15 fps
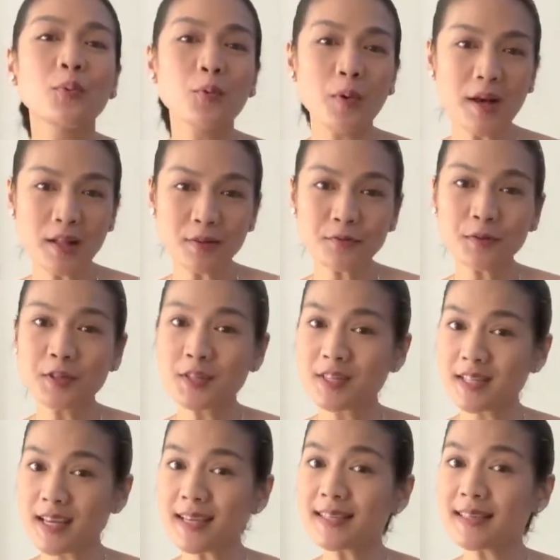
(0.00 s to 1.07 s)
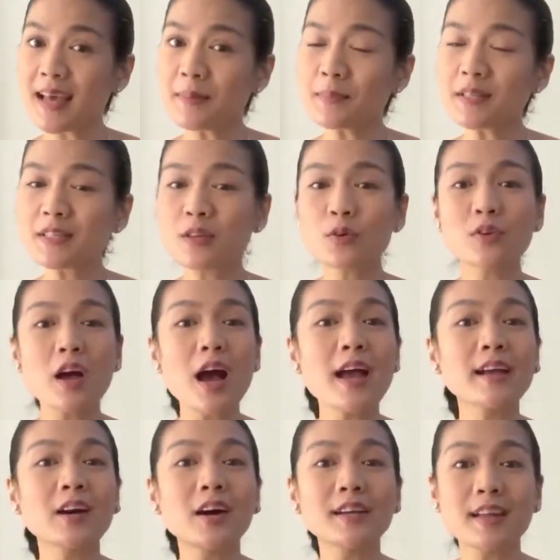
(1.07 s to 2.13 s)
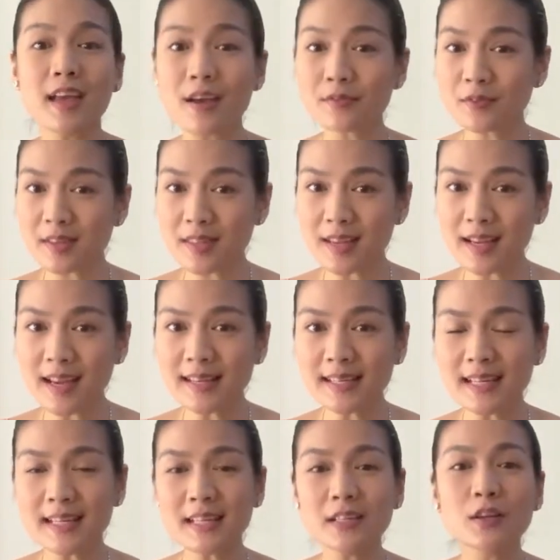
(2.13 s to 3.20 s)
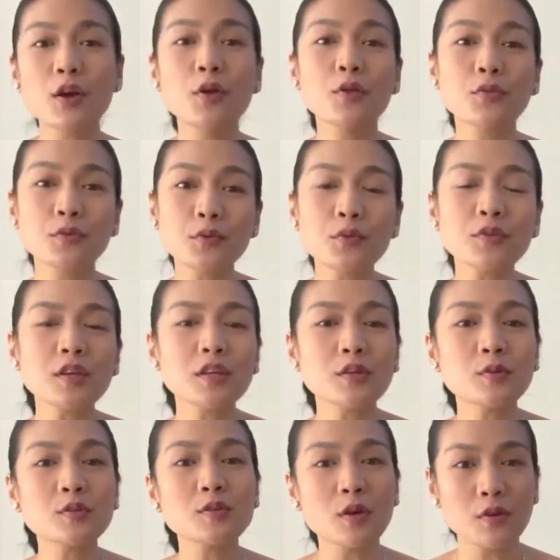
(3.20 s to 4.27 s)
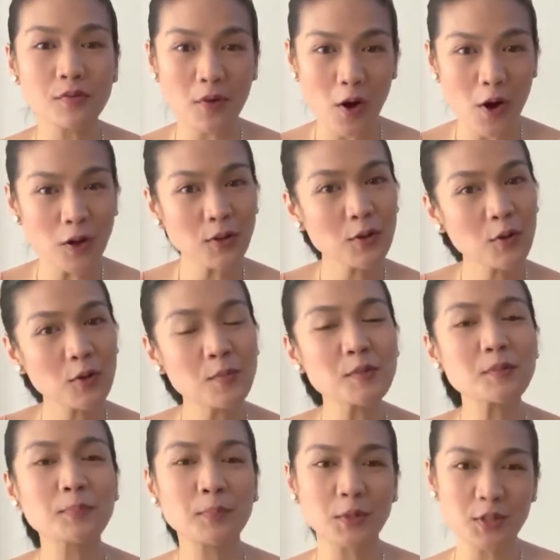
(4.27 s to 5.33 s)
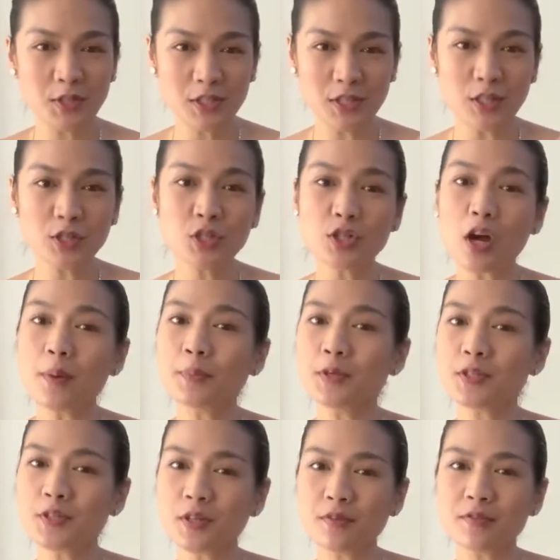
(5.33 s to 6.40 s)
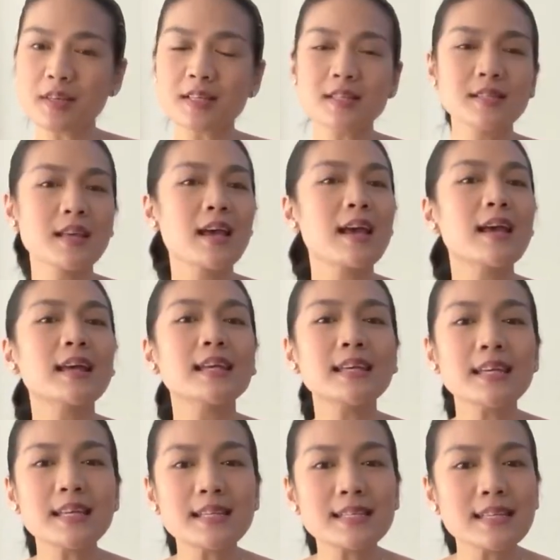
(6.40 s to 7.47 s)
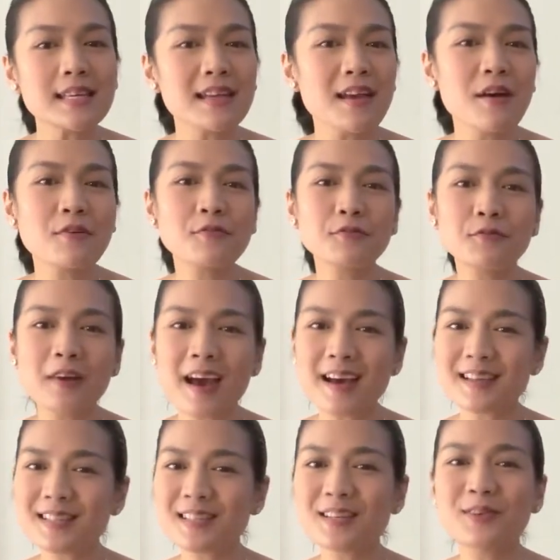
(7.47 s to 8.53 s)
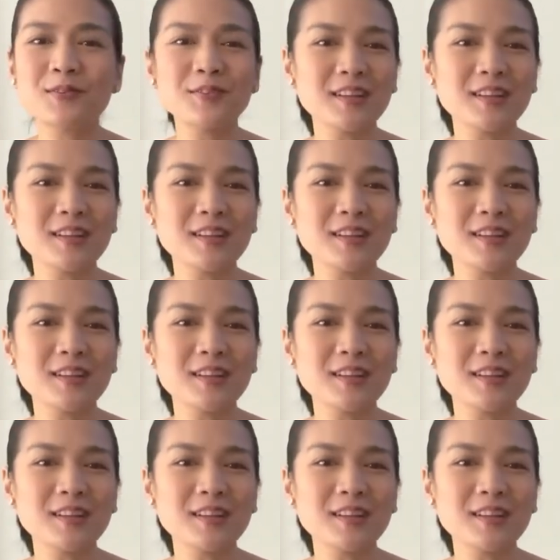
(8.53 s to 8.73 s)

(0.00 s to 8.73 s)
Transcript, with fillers: Well, for today's episode, I got everything I needed through the use of All Home's personal shopper service. Easy, fast,